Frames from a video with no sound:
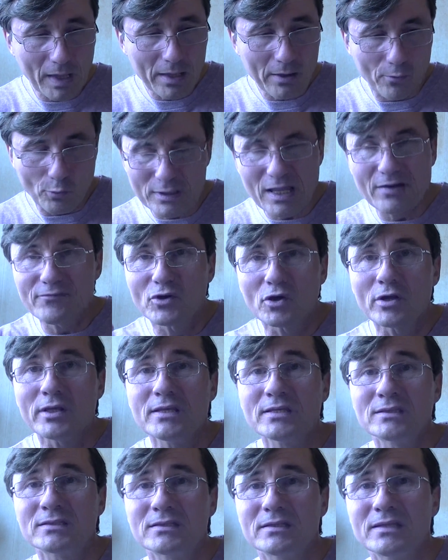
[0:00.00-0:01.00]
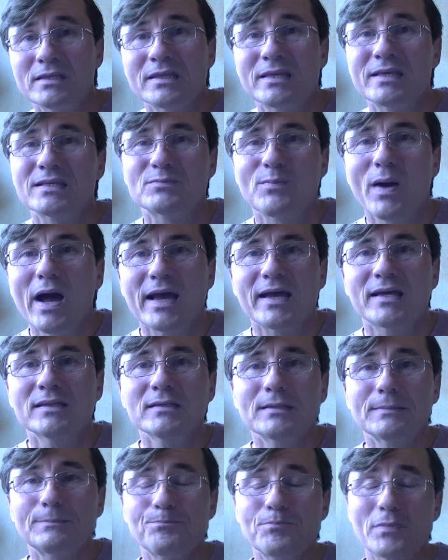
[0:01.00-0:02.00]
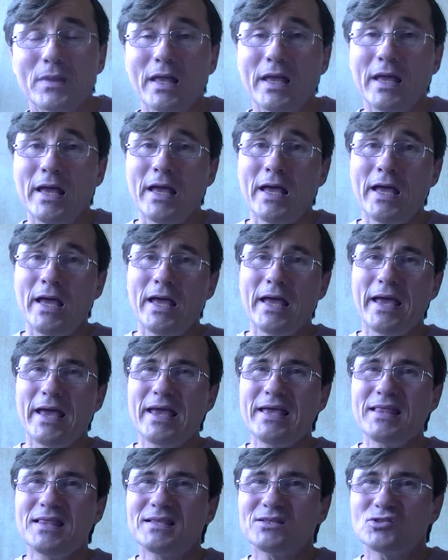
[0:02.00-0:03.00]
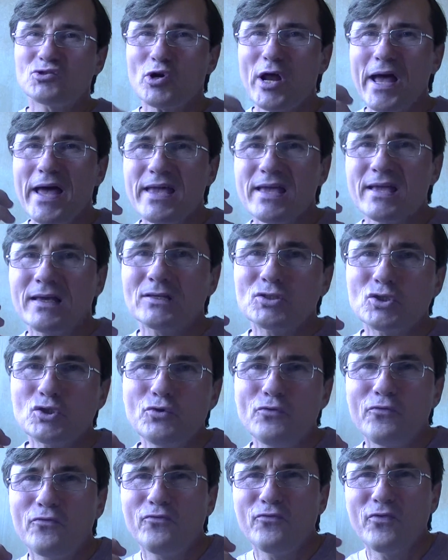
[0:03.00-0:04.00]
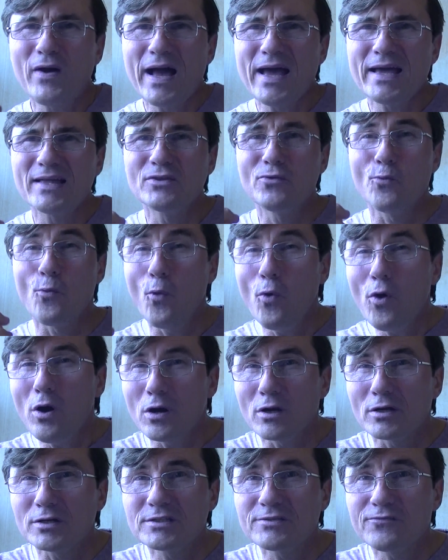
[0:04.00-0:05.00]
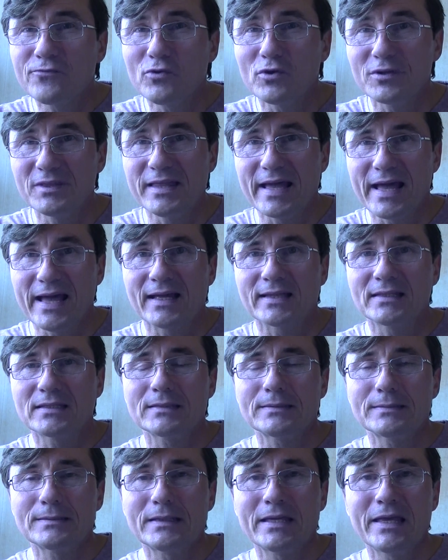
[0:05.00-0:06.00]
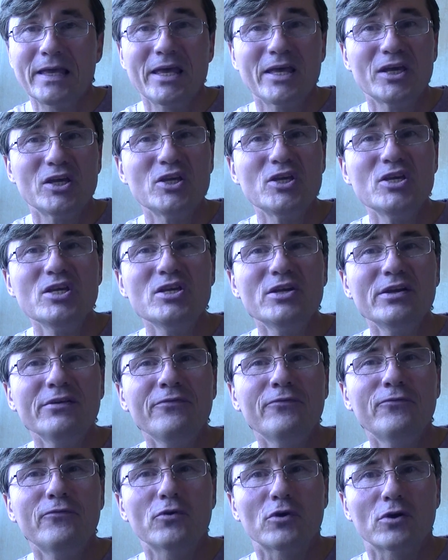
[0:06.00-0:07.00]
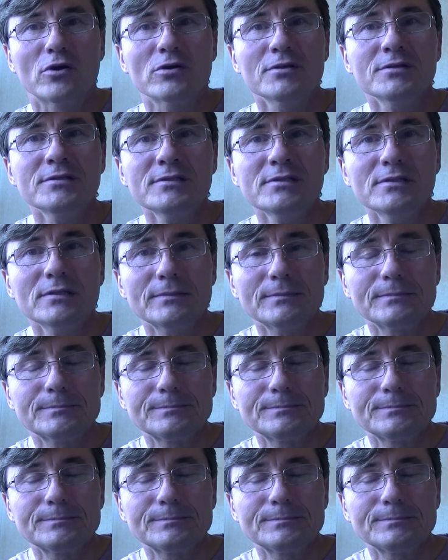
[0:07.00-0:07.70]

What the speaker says: whatever is in his mind, in trying to find words for that, he refers